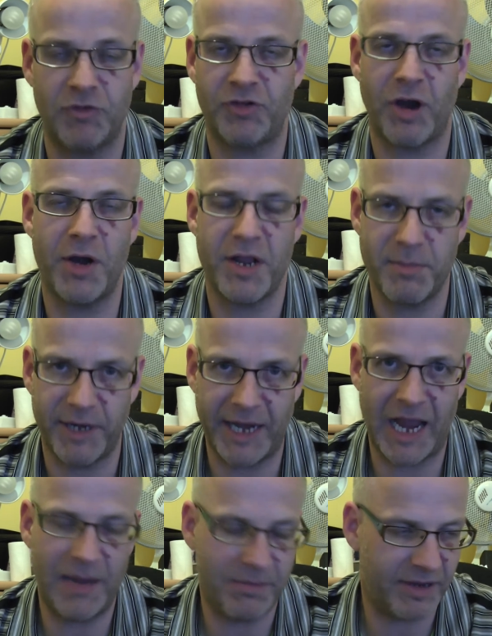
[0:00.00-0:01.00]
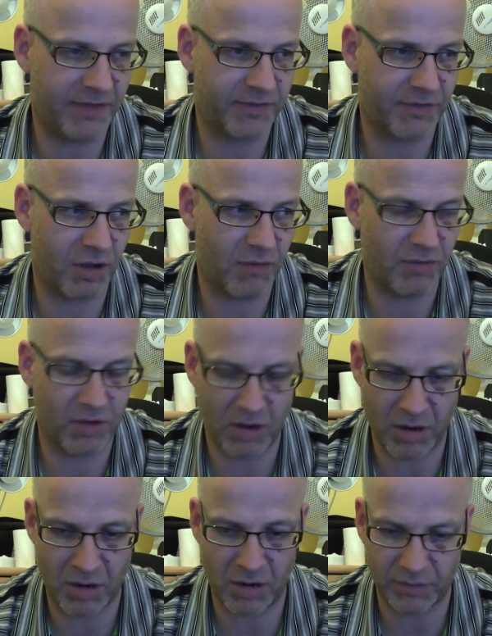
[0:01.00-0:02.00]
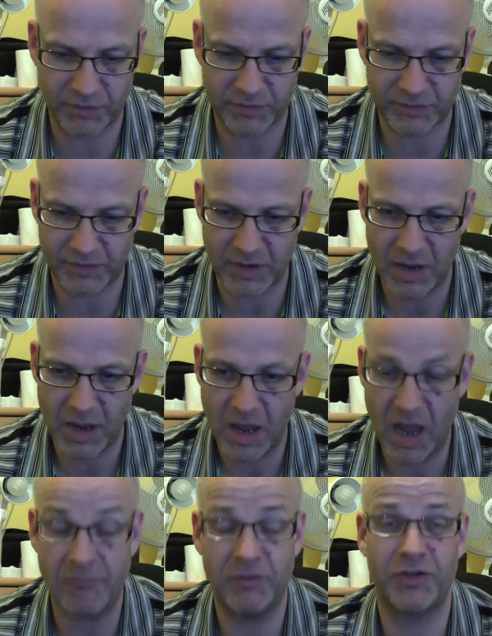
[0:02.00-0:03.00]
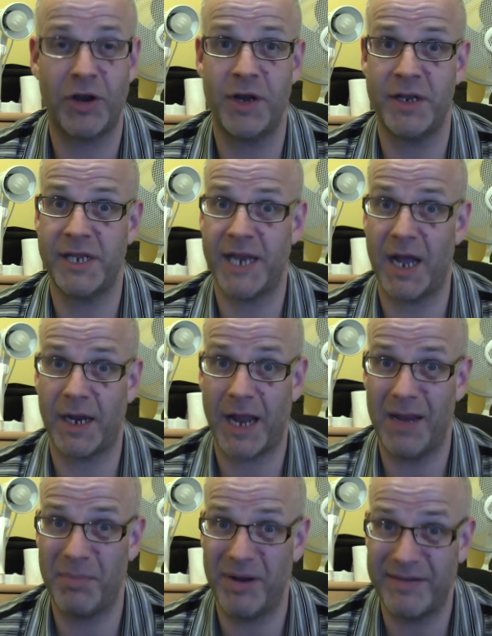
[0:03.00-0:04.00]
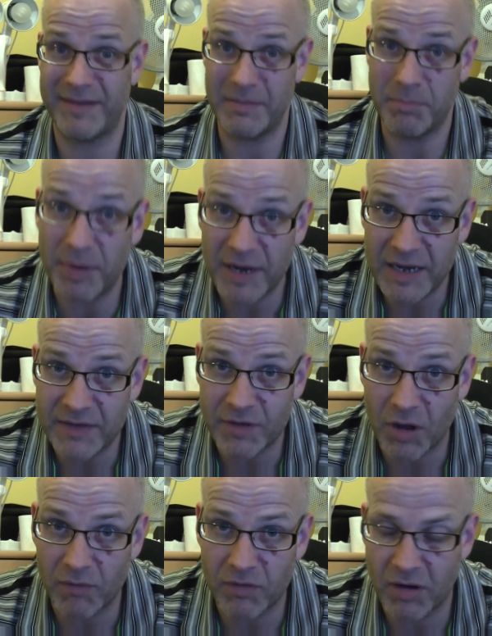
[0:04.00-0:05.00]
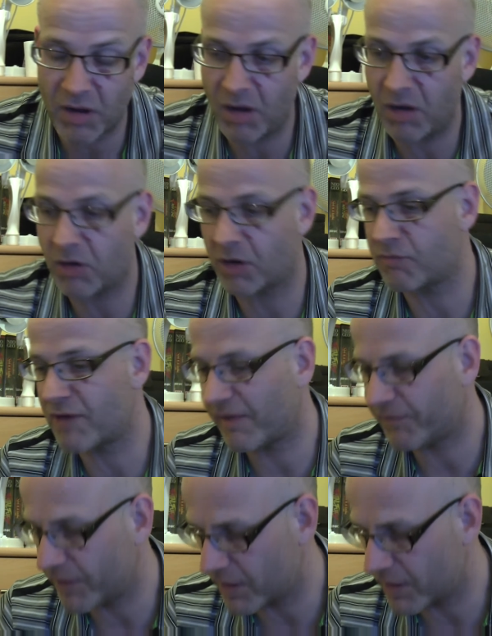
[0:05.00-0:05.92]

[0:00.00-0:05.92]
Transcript: shown any of my game discs that I've got. I haven't shown any of the arcade PCBs that I've got a raft